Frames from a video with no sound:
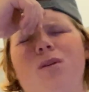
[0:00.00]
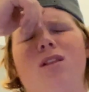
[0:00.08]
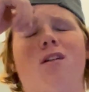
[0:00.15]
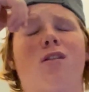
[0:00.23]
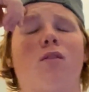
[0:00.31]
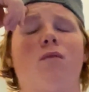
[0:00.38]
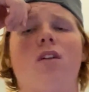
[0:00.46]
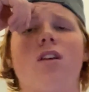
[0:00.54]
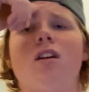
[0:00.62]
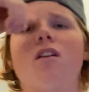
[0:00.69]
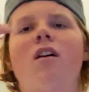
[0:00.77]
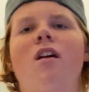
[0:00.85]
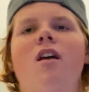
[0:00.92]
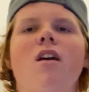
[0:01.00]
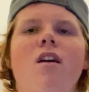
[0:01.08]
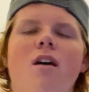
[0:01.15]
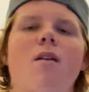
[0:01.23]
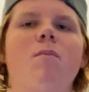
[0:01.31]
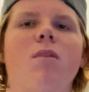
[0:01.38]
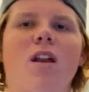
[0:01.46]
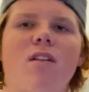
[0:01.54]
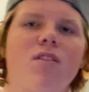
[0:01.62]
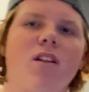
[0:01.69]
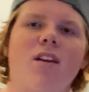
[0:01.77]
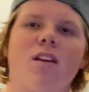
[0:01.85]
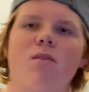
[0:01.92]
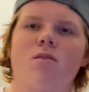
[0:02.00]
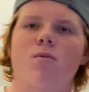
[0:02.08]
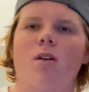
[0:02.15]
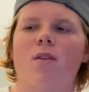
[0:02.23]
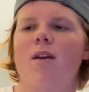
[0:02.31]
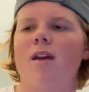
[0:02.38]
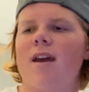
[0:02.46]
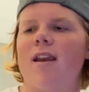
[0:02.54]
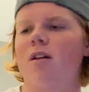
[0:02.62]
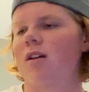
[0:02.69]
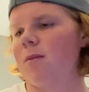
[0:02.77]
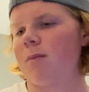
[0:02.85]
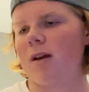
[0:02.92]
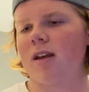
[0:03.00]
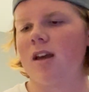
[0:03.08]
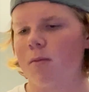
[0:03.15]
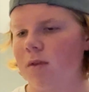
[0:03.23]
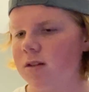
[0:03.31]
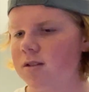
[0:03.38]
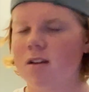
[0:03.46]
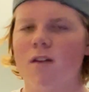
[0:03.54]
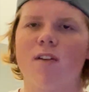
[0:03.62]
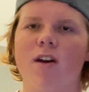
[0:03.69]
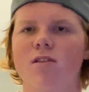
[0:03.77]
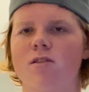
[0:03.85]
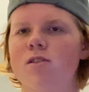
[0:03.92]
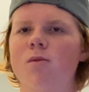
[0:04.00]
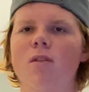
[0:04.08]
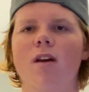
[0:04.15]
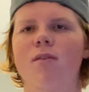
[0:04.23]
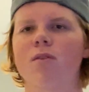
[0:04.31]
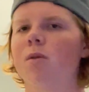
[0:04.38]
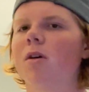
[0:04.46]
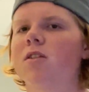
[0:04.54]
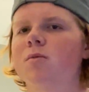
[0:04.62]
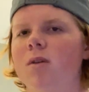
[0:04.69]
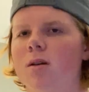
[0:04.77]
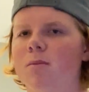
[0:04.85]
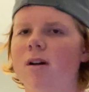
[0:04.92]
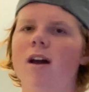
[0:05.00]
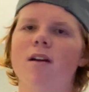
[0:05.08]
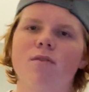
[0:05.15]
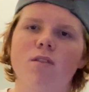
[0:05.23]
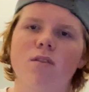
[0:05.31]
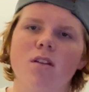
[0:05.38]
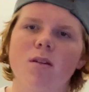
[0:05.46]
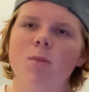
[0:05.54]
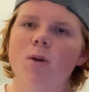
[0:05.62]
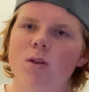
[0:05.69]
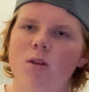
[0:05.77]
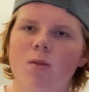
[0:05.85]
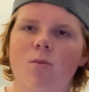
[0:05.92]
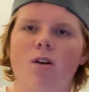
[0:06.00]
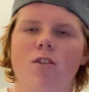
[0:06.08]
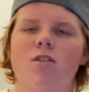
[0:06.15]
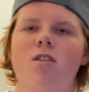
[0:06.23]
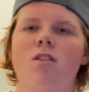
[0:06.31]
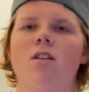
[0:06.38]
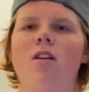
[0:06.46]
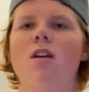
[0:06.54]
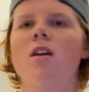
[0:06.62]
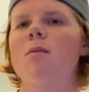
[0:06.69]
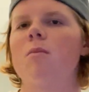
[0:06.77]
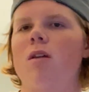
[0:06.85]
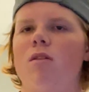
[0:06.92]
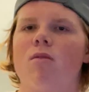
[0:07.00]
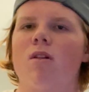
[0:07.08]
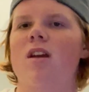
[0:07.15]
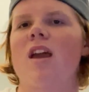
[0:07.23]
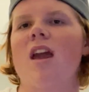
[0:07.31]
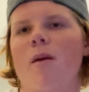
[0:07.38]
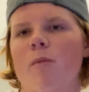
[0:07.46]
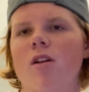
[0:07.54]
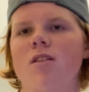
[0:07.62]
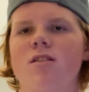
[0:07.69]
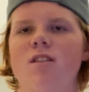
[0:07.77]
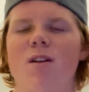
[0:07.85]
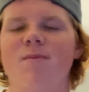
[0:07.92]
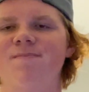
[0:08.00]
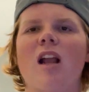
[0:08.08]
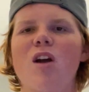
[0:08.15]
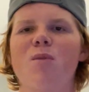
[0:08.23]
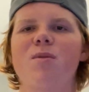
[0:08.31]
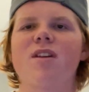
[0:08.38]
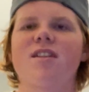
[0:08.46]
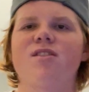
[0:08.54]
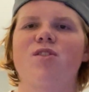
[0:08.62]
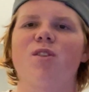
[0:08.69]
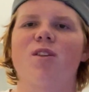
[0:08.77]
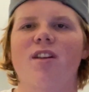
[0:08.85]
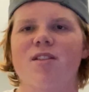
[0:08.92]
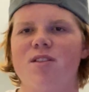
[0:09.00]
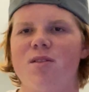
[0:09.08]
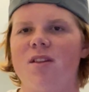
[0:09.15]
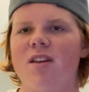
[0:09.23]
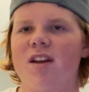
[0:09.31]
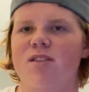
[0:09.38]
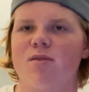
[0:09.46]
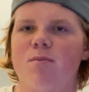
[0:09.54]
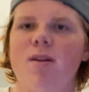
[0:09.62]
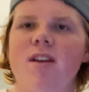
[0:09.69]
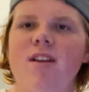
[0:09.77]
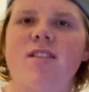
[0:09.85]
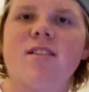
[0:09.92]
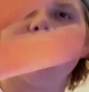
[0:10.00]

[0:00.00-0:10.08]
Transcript: longer video, but I feel like it was worth it. And I'll get my camera and stuff out so you won't have to watch me on my iPhone anymore. You can watch me through a camera. So I hope you guys enjoyed. I'll see you in the next one. Peace.